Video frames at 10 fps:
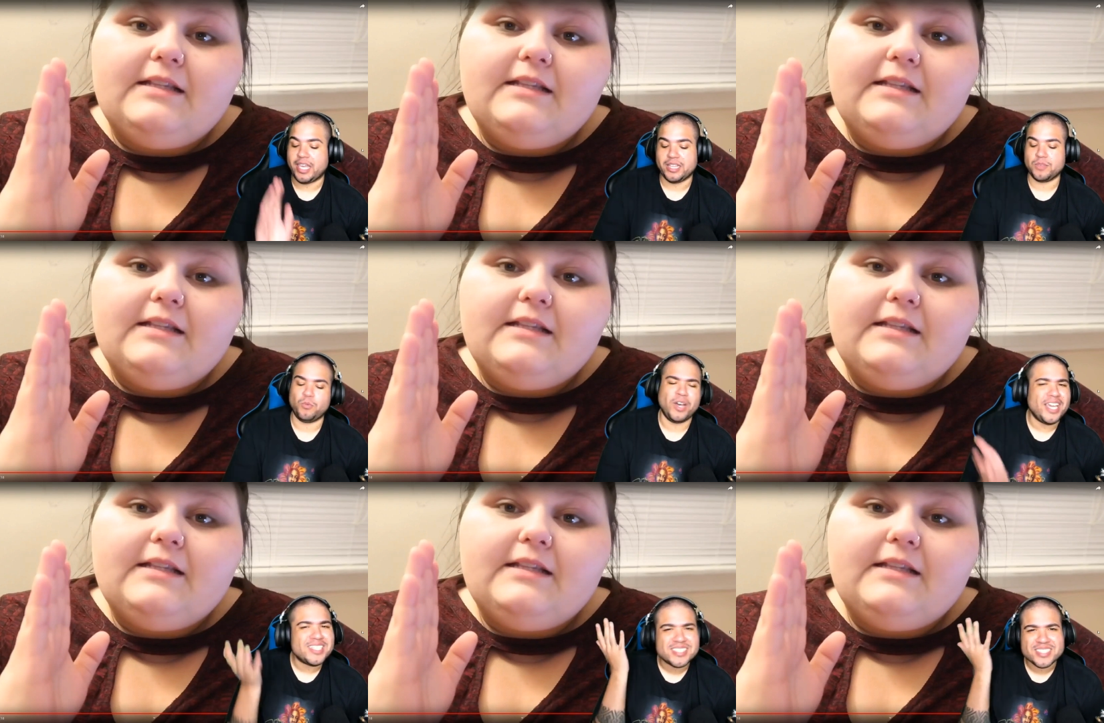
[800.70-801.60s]

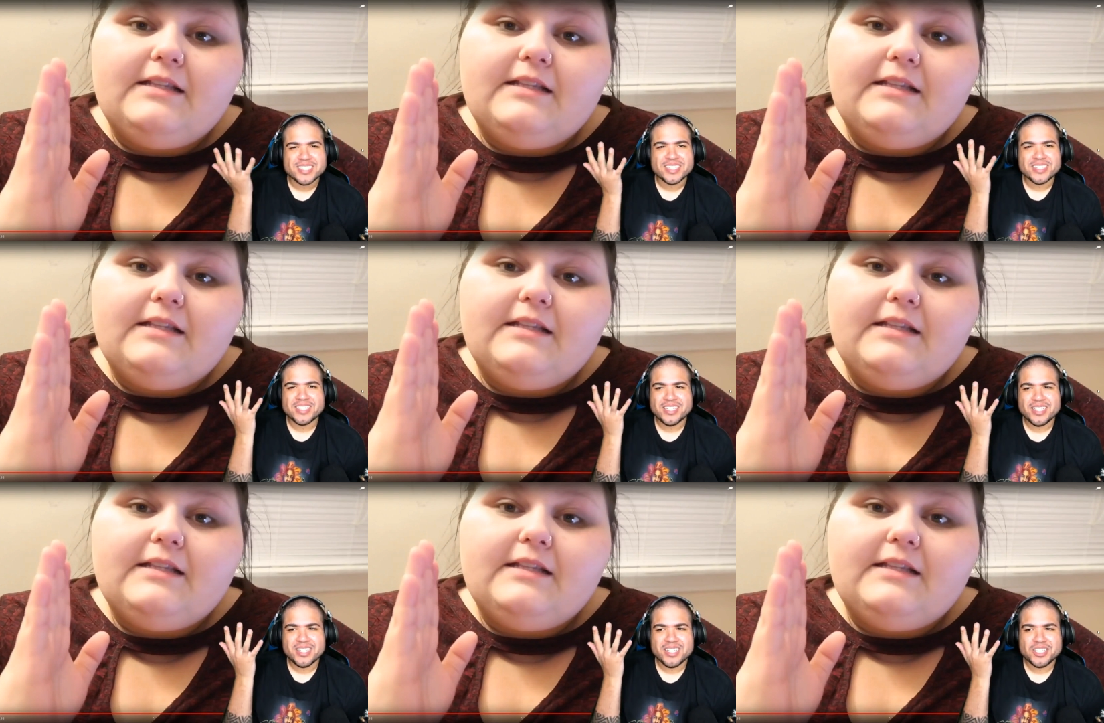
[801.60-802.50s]
Speaker 1: what?
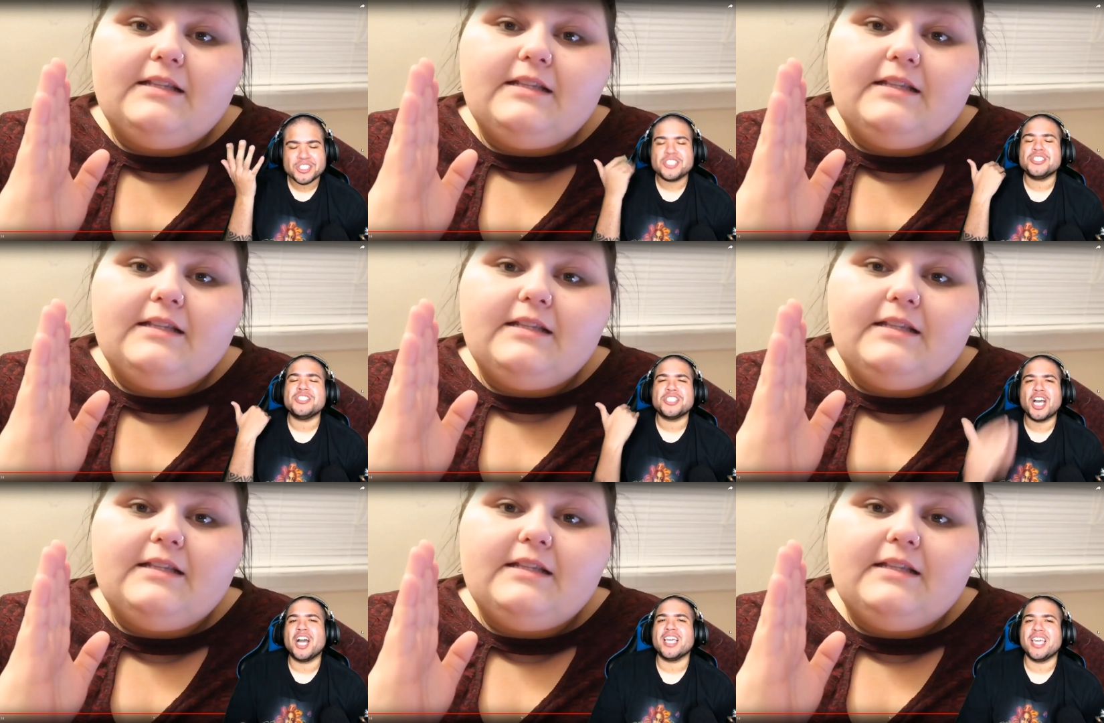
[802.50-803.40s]
She's just
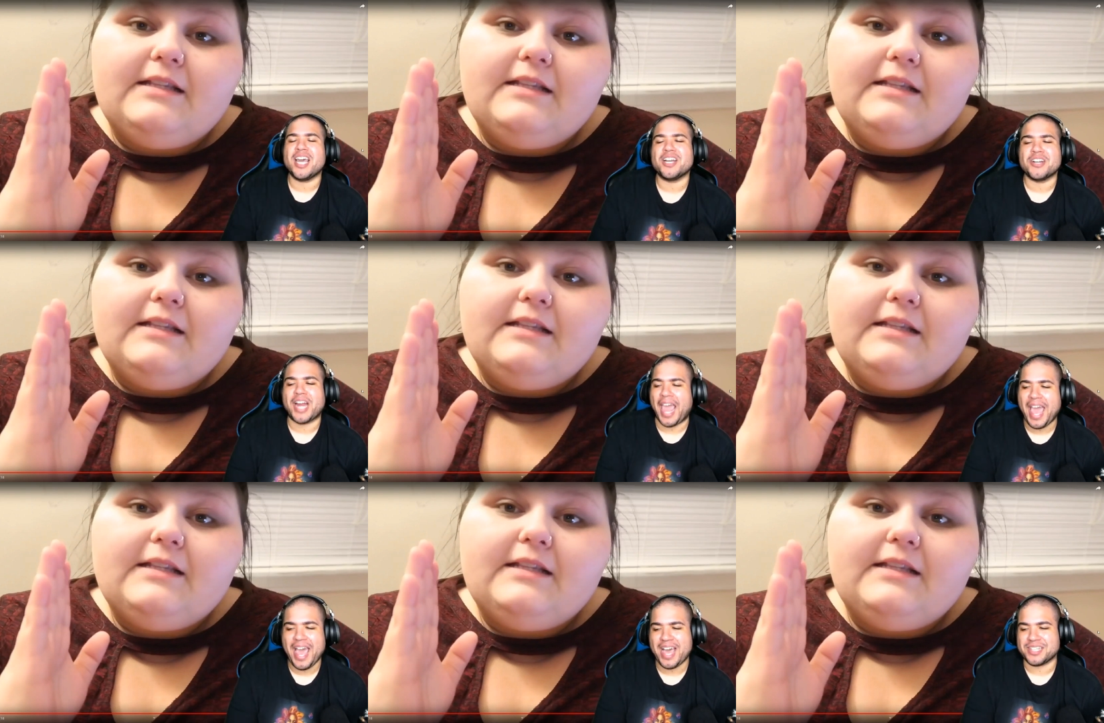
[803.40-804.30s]
talking out of her
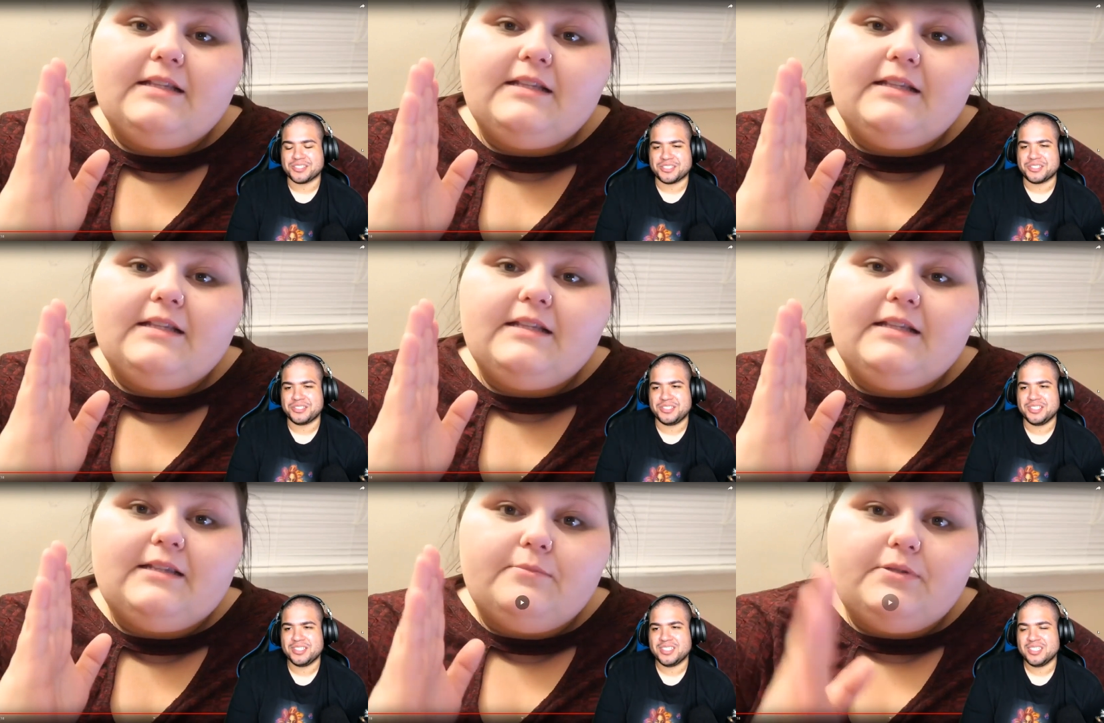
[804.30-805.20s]
ass, dude.
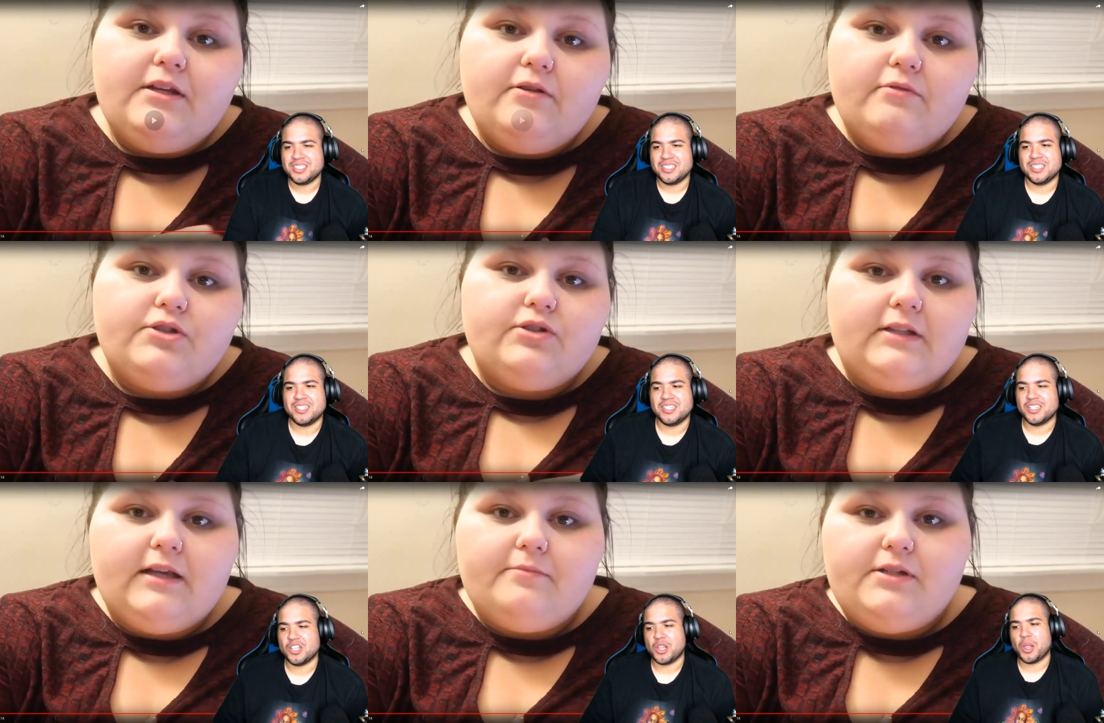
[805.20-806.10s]
Speaker 2: It's up to you and
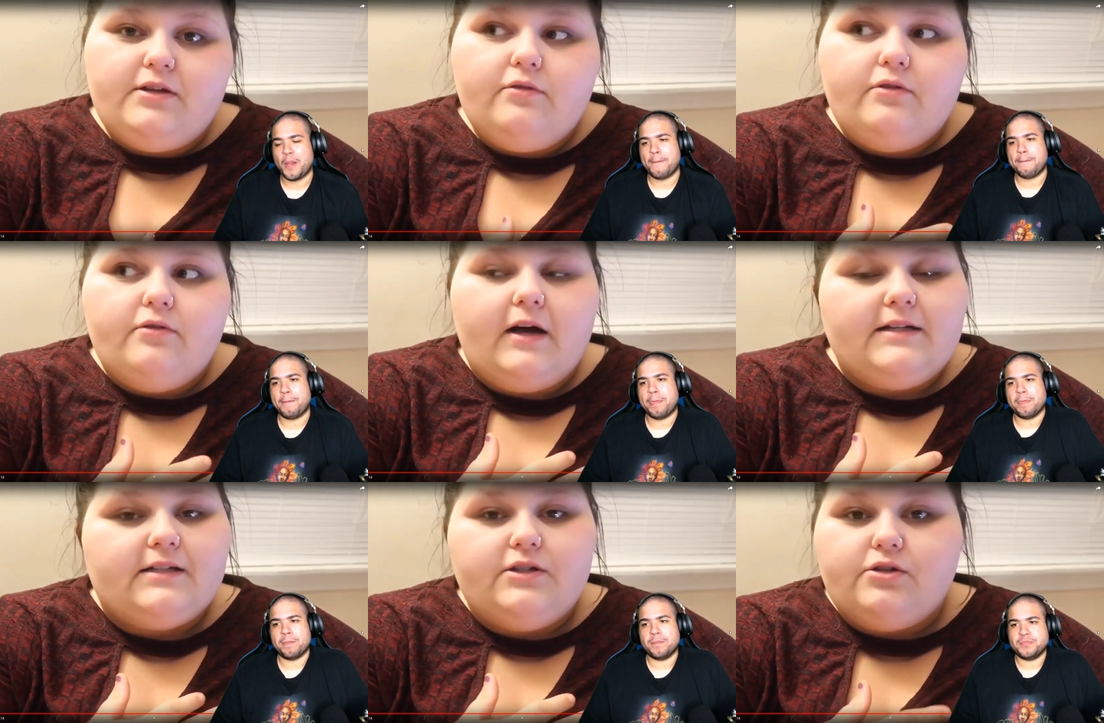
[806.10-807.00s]
strictly up to you. You
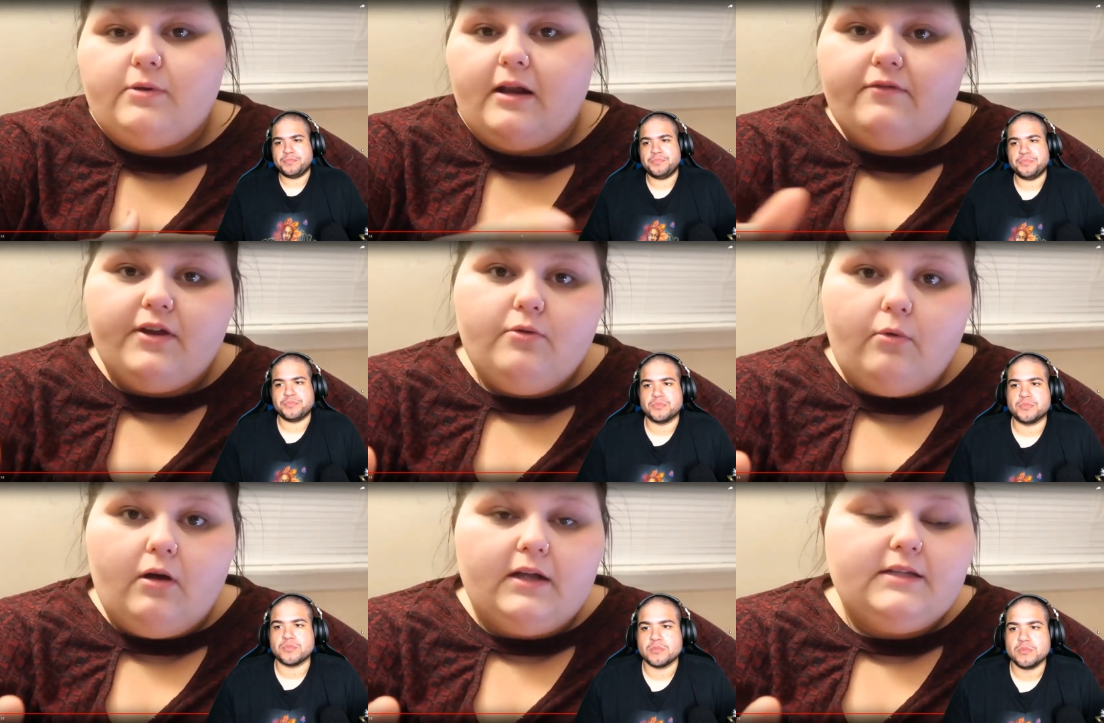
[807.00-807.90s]
guys can do whatever you
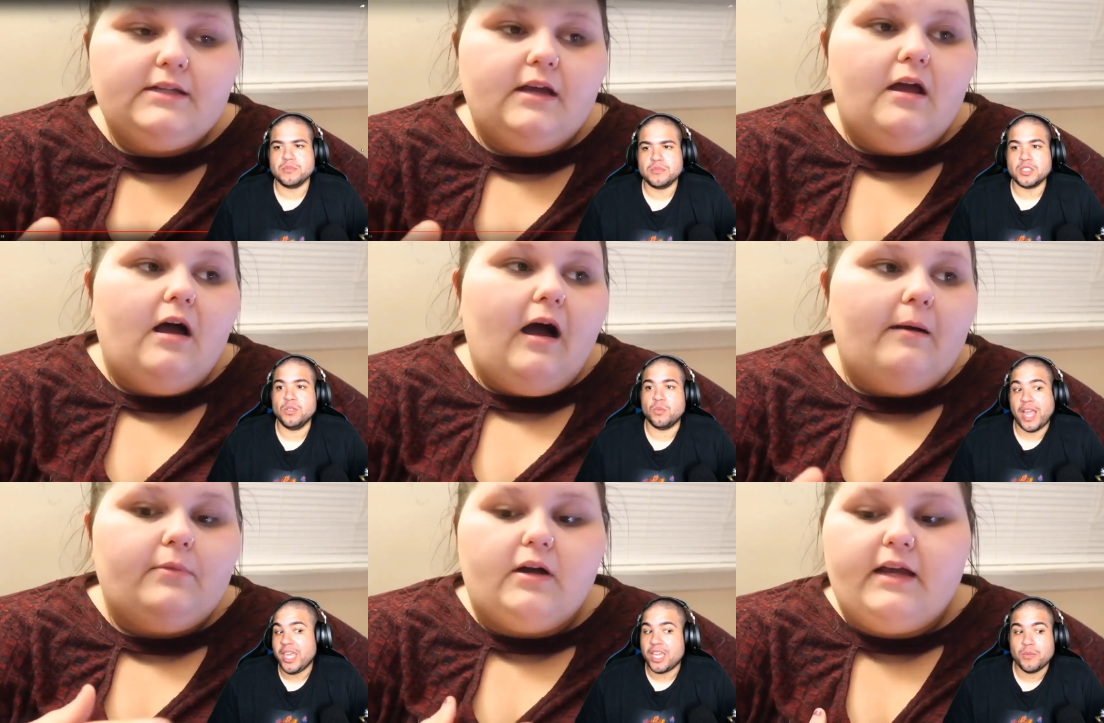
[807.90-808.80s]
want.
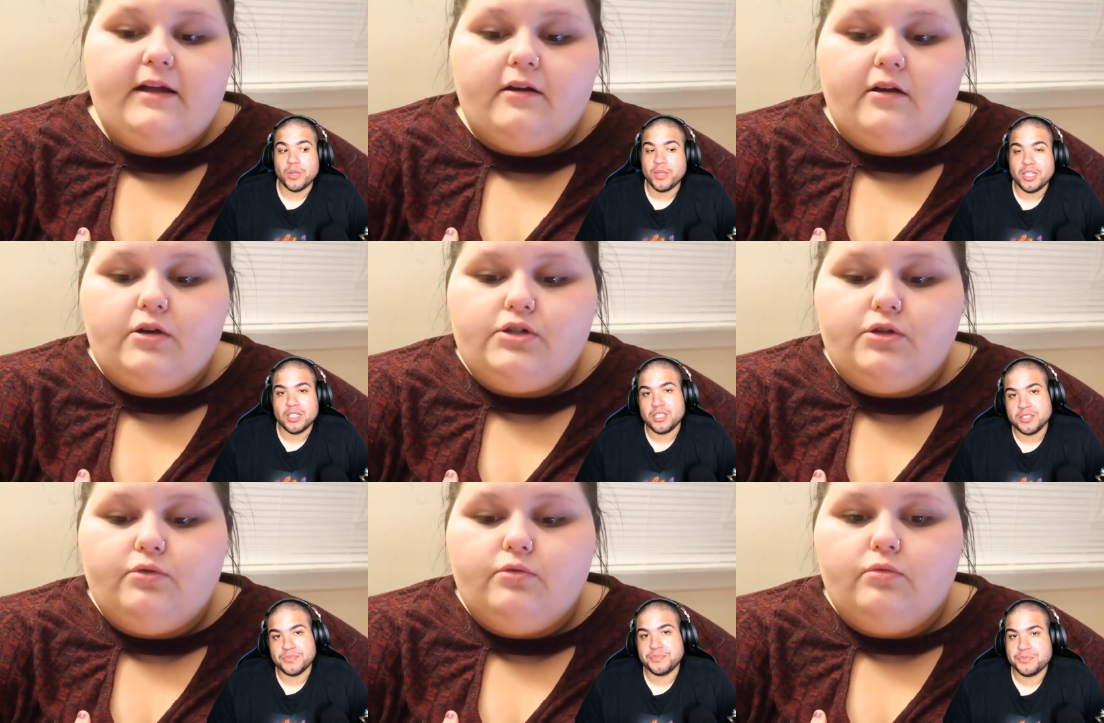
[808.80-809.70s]
Speaker 1: Right? I'm not here
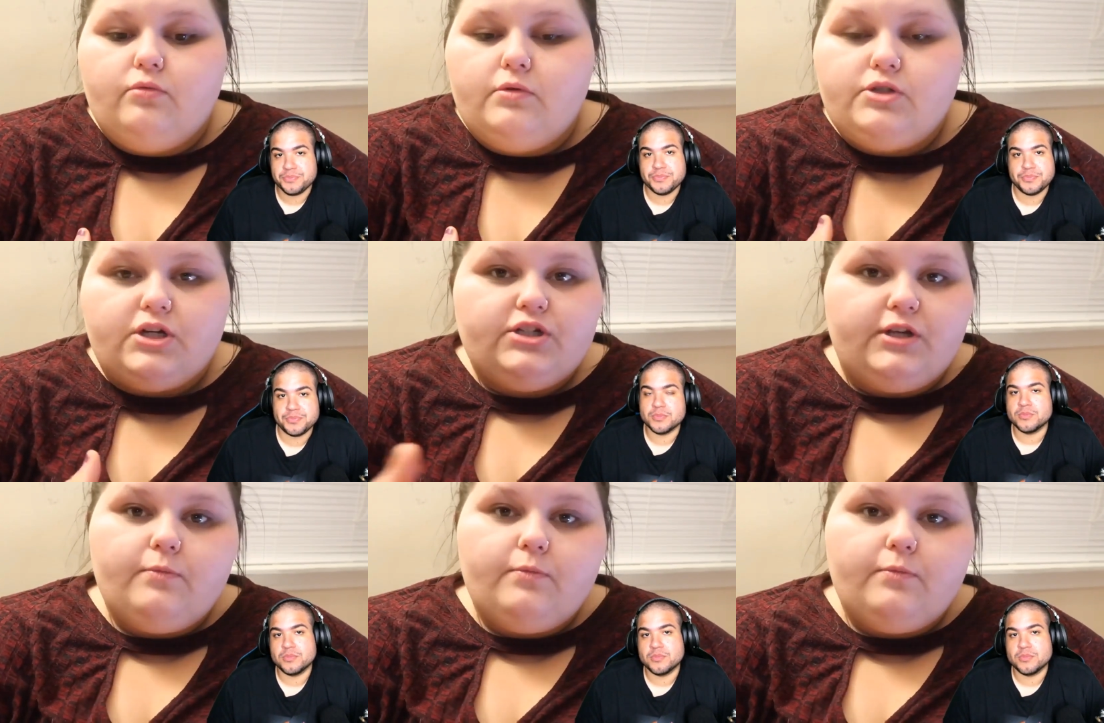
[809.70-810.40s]
to judge